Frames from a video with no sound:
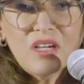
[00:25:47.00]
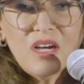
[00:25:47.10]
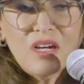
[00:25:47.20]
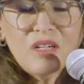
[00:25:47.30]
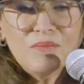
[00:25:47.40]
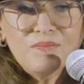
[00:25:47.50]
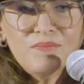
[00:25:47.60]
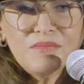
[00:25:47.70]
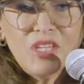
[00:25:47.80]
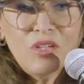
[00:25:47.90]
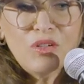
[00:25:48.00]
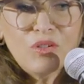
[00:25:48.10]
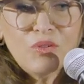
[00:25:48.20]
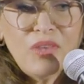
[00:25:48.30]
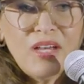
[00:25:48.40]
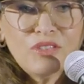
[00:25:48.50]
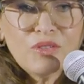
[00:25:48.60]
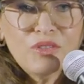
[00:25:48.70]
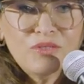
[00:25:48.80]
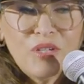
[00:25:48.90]
Um, you know, that
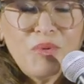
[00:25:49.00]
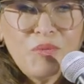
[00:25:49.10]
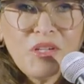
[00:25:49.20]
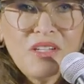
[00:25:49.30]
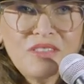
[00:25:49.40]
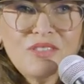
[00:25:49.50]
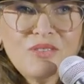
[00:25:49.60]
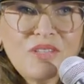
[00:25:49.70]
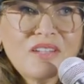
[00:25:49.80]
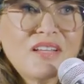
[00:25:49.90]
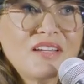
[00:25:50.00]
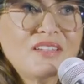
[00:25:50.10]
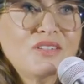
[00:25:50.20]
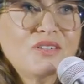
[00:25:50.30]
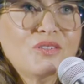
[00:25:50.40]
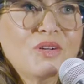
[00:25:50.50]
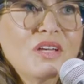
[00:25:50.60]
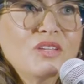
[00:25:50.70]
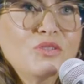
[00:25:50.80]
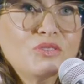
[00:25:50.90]
drone that people get into, that like, you know,
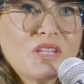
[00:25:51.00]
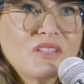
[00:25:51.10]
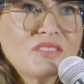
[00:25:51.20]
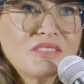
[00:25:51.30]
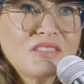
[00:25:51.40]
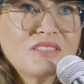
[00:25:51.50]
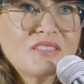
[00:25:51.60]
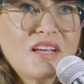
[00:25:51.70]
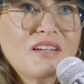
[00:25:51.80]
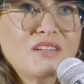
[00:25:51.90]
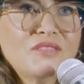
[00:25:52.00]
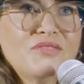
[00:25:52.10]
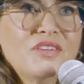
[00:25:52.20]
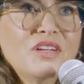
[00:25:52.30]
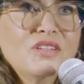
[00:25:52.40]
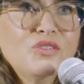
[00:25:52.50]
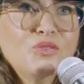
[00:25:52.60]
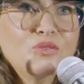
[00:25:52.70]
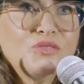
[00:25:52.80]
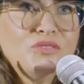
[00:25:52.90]
you settle into this life,
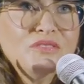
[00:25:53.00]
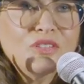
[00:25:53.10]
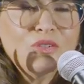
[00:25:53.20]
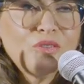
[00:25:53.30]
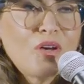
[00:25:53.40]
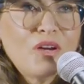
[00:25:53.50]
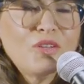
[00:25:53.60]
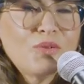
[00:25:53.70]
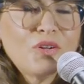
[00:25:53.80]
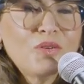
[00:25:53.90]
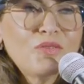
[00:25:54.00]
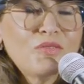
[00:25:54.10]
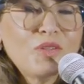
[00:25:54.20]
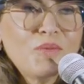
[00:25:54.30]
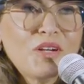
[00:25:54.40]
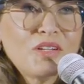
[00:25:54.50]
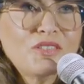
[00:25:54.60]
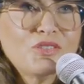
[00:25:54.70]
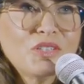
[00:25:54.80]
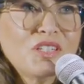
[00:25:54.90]
you, you know, thought you were going for the
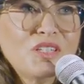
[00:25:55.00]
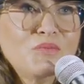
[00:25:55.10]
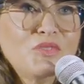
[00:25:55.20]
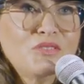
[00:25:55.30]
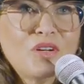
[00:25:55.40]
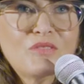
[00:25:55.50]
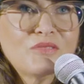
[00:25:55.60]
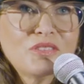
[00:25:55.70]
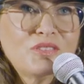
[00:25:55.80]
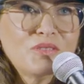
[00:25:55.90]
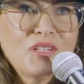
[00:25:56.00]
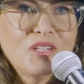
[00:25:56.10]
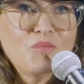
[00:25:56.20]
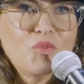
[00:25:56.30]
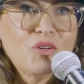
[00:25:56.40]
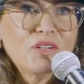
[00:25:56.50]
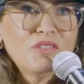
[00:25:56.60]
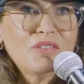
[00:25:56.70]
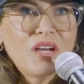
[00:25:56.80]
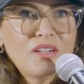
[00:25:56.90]
American dream, you don't really do it anymore,
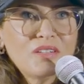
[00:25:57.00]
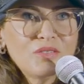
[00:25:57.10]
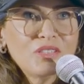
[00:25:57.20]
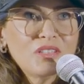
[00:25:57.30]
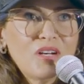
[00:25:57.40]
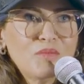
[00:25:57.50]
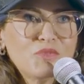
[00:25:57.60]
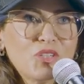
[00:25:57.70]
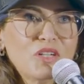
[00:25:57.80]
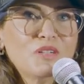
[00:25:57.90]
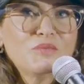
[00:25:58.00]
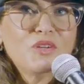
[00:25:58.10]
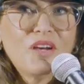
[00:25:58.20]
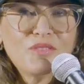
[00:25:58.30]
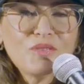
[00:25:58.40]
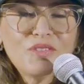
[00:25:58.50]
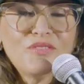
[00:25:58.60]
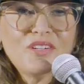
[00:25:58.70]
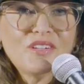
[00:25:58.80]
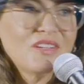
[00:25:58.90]
you kind of go to the humdrum, you haven't really
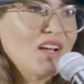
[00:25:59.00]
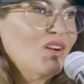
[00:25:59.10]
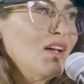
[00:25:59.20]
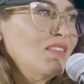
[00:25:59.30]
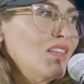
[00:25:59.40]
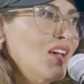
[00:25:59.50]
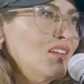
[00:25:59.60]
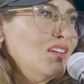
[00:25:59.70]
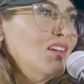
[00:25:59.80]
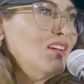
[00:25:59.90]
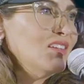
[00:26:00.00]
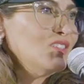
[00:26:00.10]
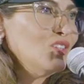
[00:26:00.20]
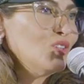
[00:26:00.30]
figured it out, and then, you